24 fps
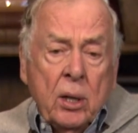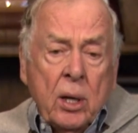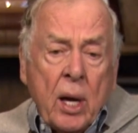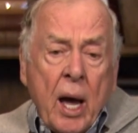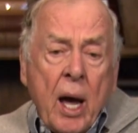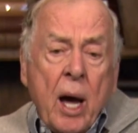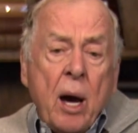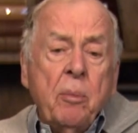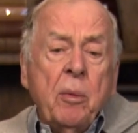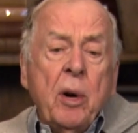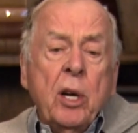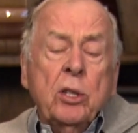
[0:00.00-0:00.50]

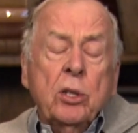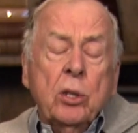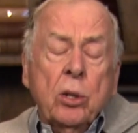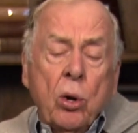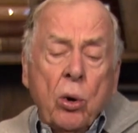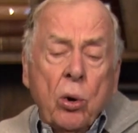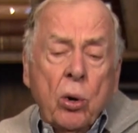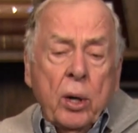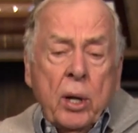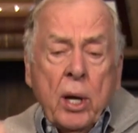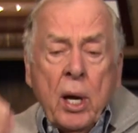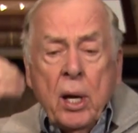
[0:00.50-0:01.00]
How much
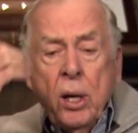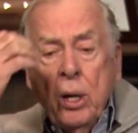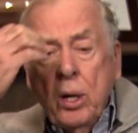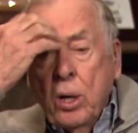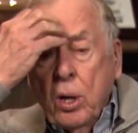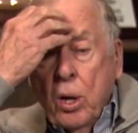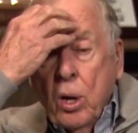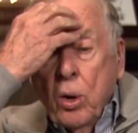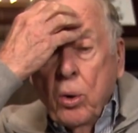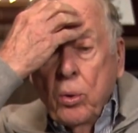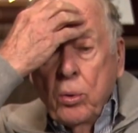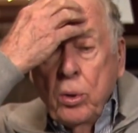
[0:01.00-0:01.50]
lower can you
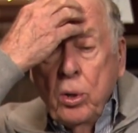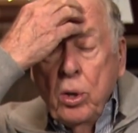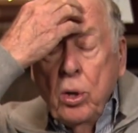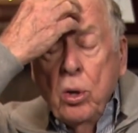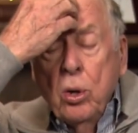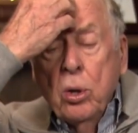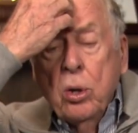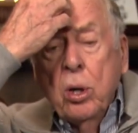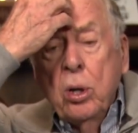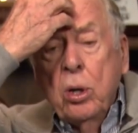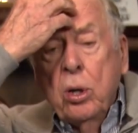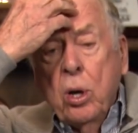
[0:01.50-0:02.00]
go?
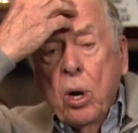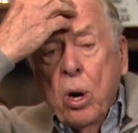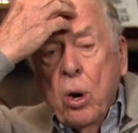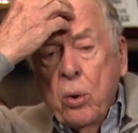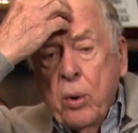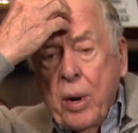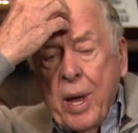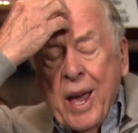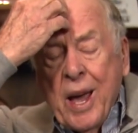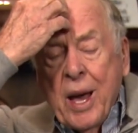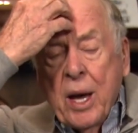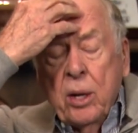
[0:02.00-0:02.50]
You could
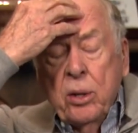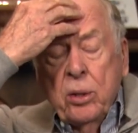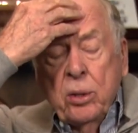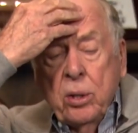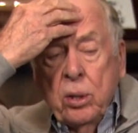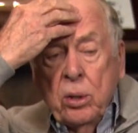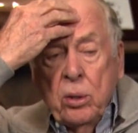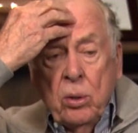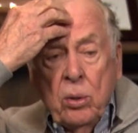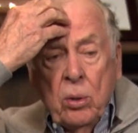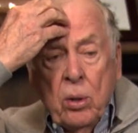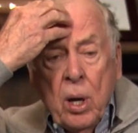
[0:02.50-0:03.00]
go down
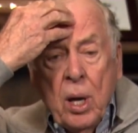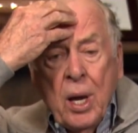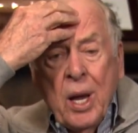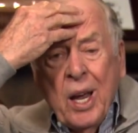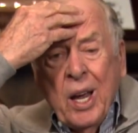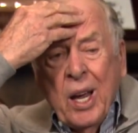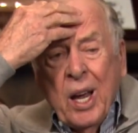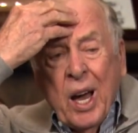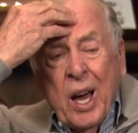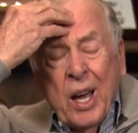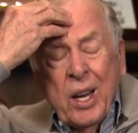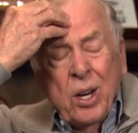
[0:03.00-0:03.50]
to,
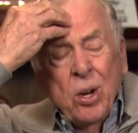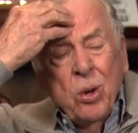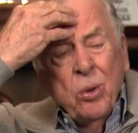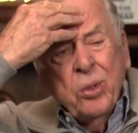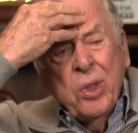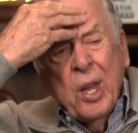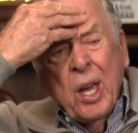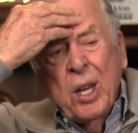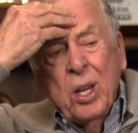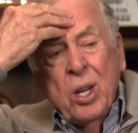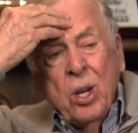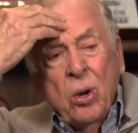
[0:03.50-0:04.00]
I don't
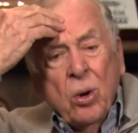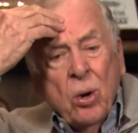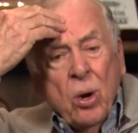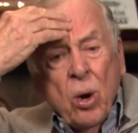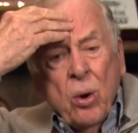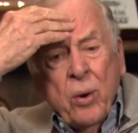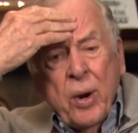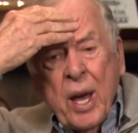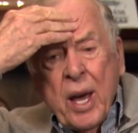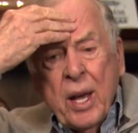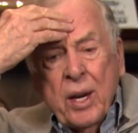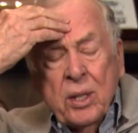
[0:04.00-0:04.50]
think you'll
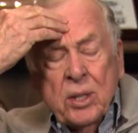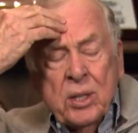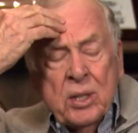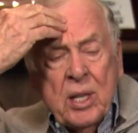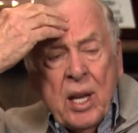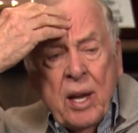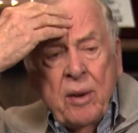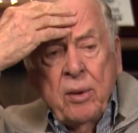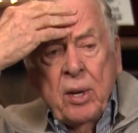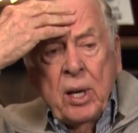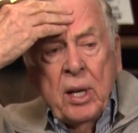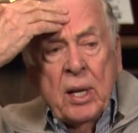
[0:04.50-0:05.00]
go down to
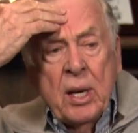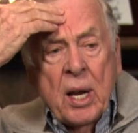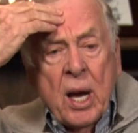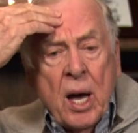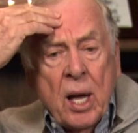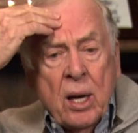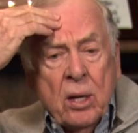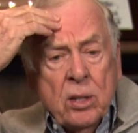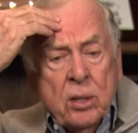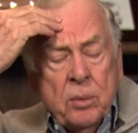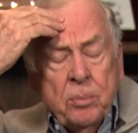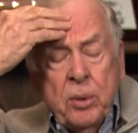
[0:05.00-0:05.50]

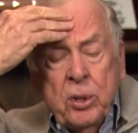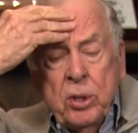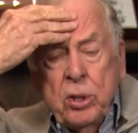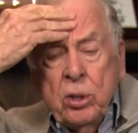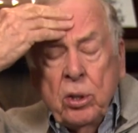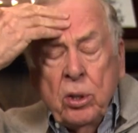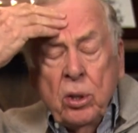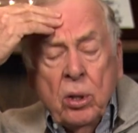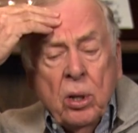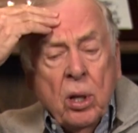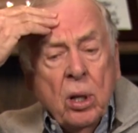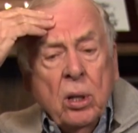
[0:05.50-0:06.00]
$70, but
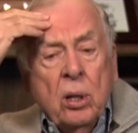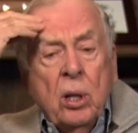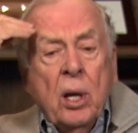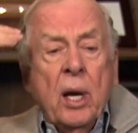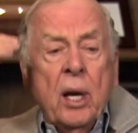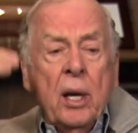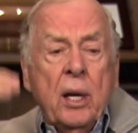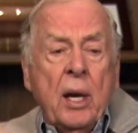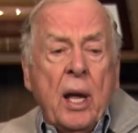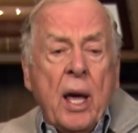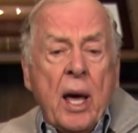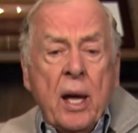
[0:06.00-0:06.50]
you could
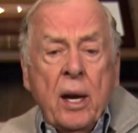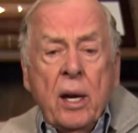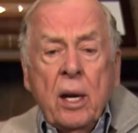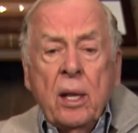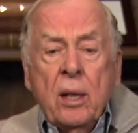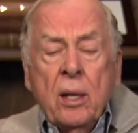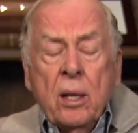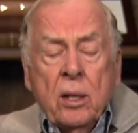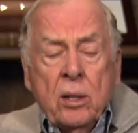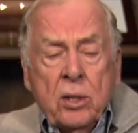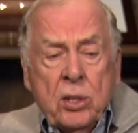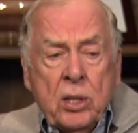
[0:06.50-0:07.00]
get down
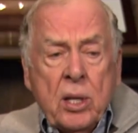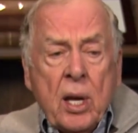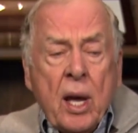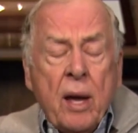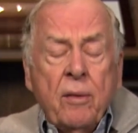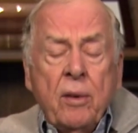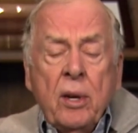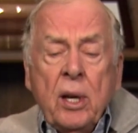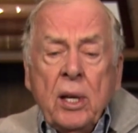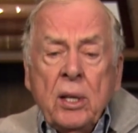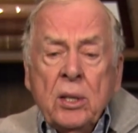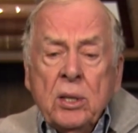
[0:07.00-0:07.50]
in the
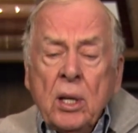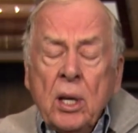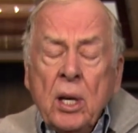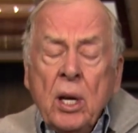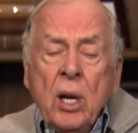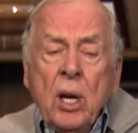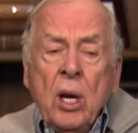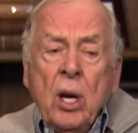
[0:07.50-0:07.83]
70s.